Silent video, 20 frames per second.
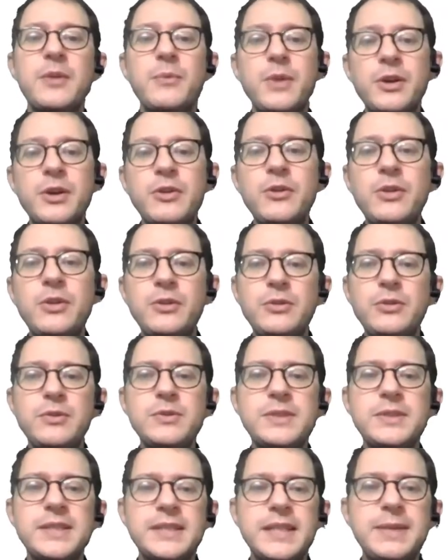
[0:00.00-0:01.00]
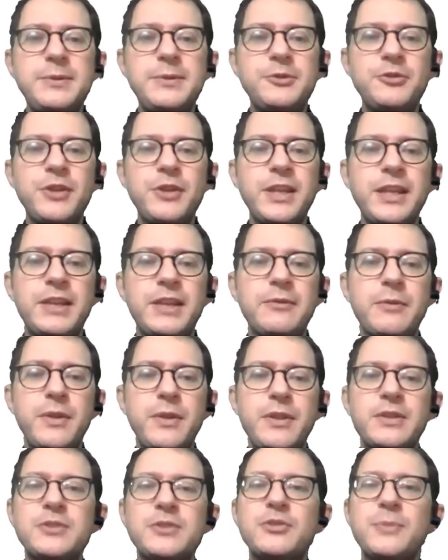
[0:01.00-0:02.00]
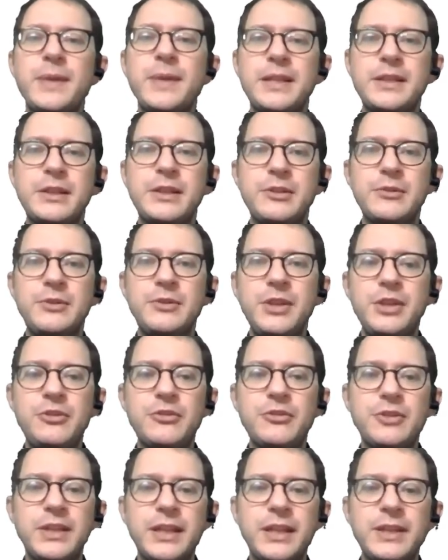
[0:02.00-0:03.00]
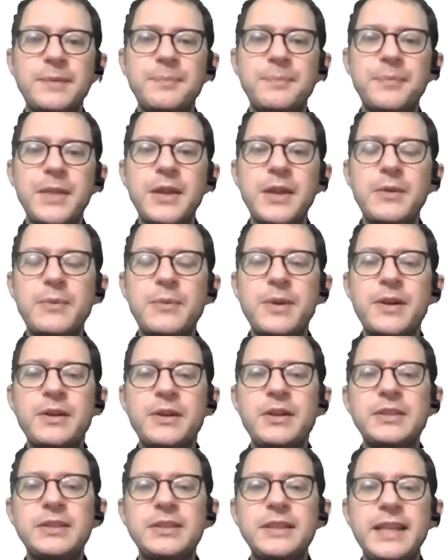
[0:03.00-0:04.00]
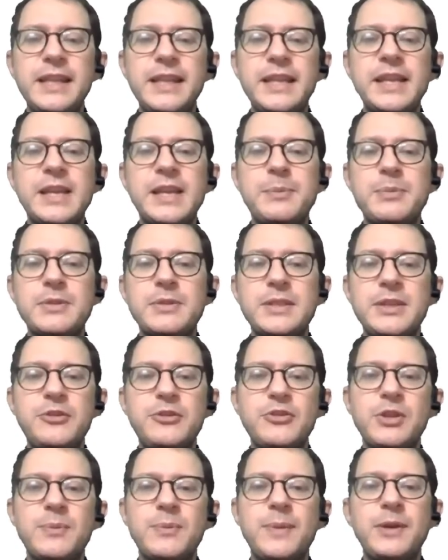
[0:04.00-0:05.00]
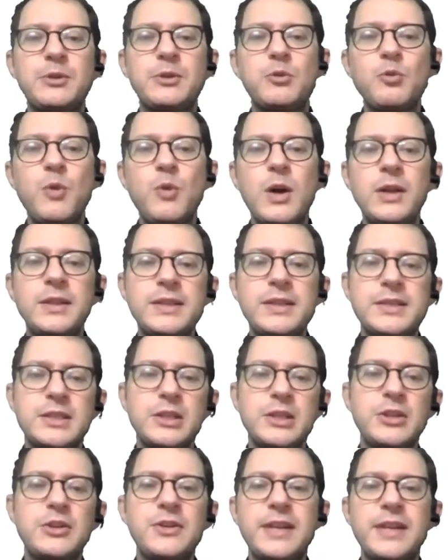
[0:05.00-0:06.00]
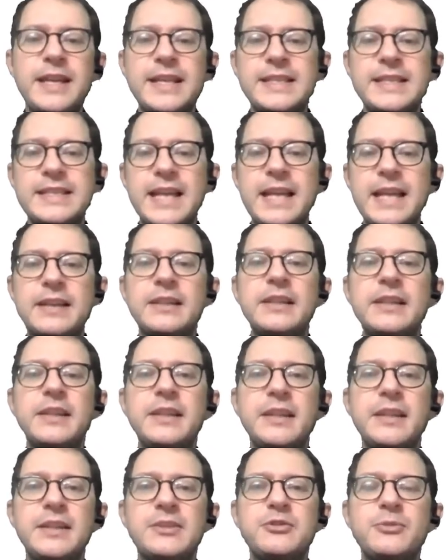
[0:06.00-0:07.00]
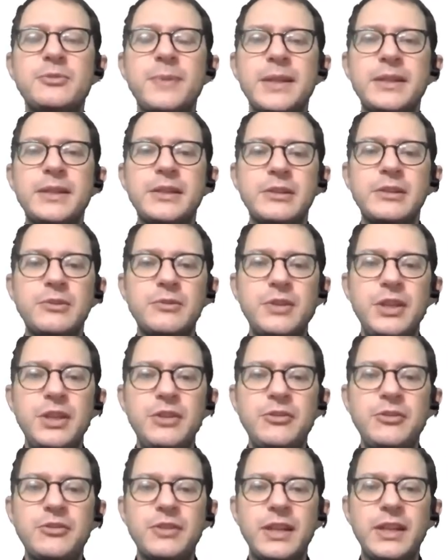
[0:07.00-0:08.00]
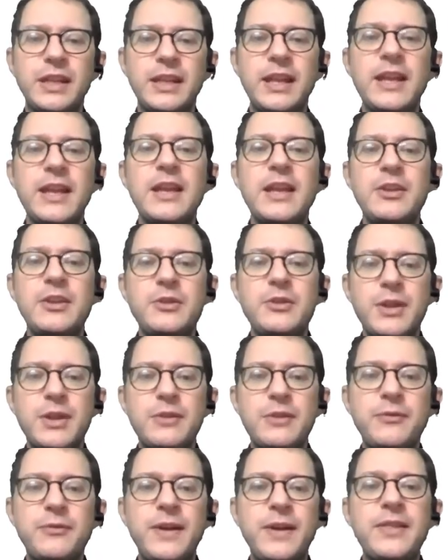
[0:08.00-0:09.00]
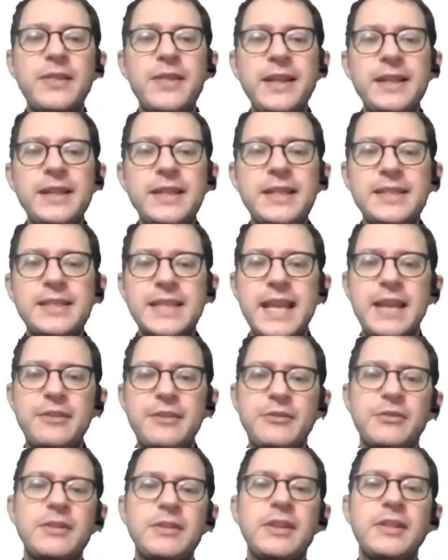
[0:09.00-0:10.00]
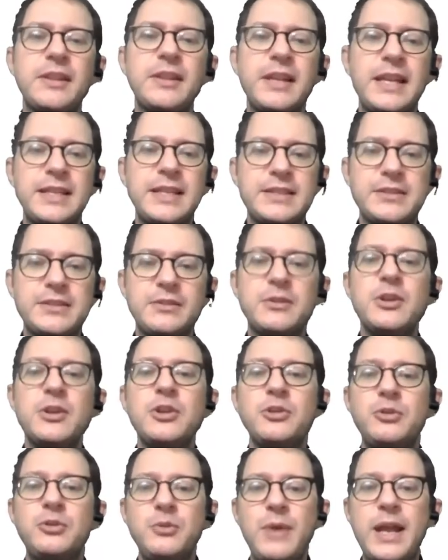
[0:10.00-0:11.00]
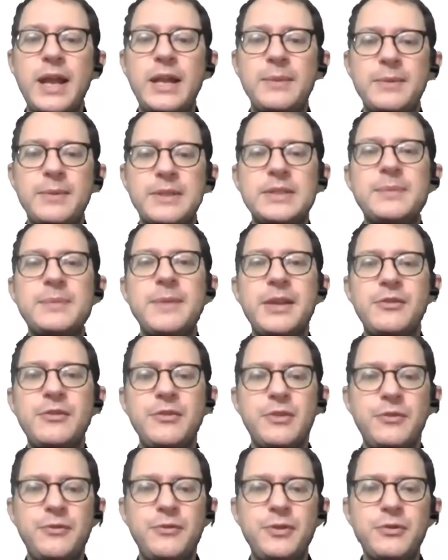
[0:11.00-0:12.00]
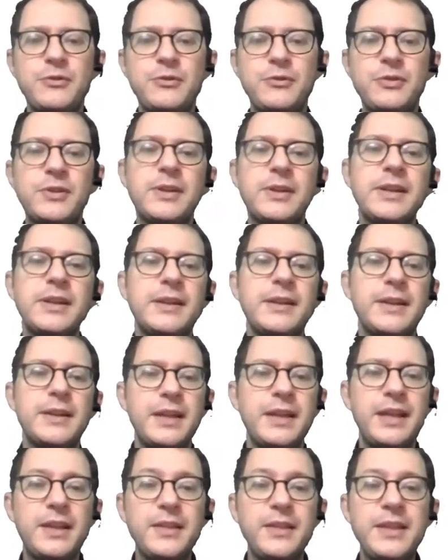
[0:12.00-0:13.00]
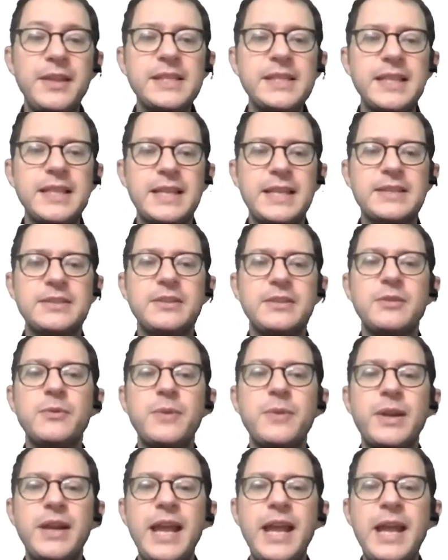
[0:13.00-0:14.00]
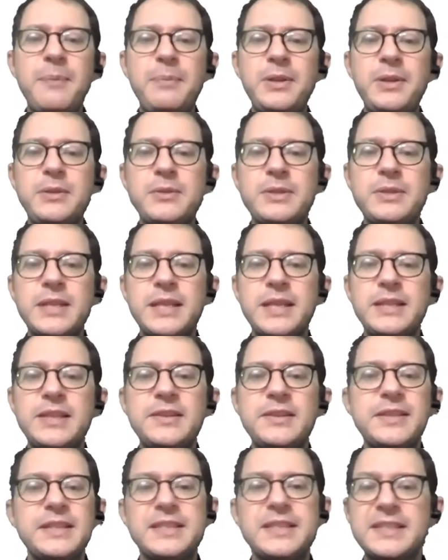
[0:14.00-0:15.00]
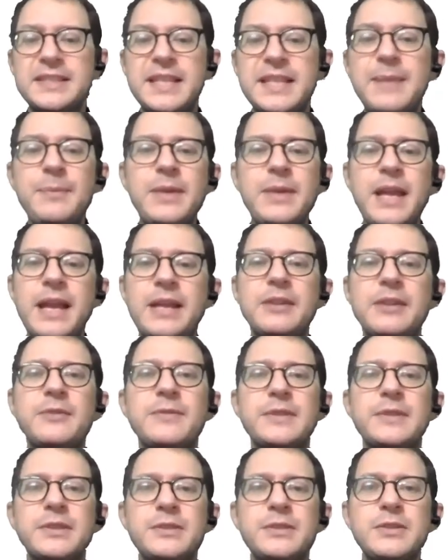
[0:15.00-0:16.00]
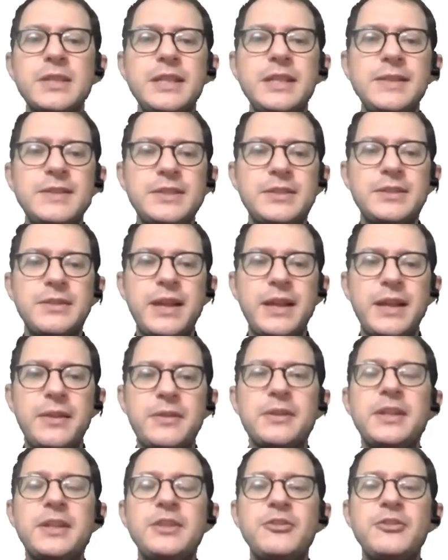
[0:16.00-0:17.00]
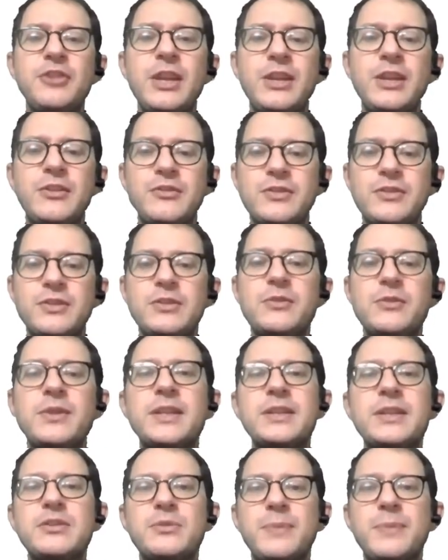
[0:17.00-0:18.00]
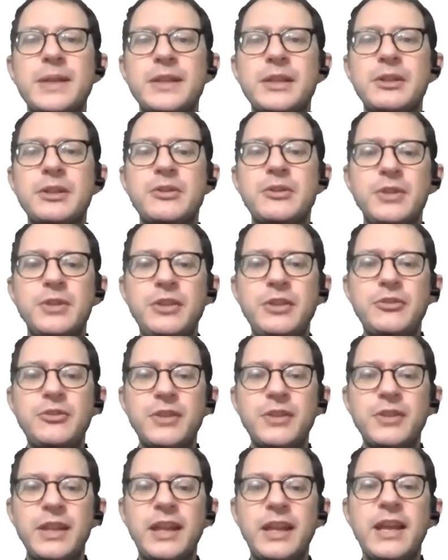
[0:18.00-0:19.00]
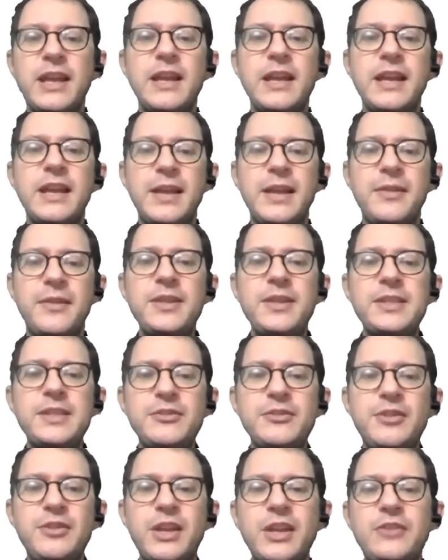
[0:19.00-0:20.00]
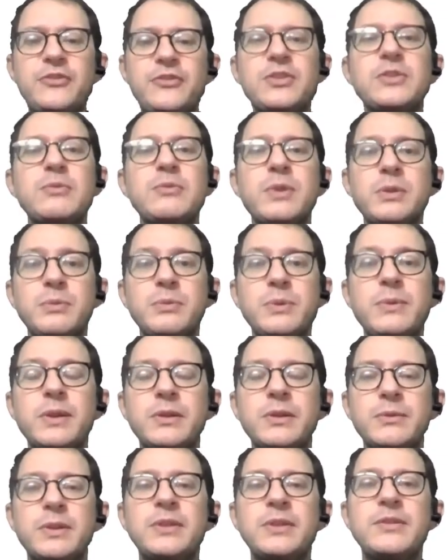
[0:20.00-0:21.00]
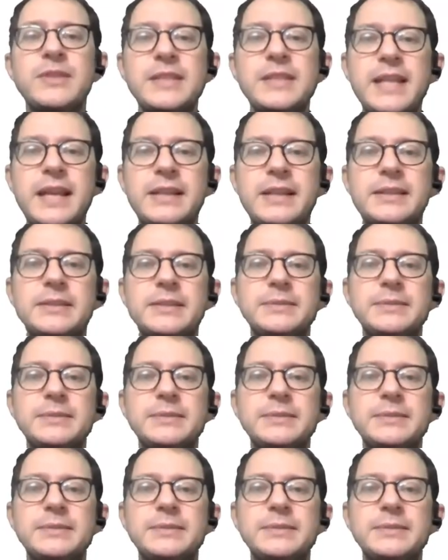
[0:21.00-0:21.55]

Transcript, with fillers: We are going to use the same trick with instrumental conditioning. We are not taking a position about what is learned exactly in instrumental conditioning. You can find that discussion in the lesson Do Animals Imagine the Future? In this lesson, we are happy to say there is some kind of associative strength that changes during instrumental conditioning, and this change is what we want to understand.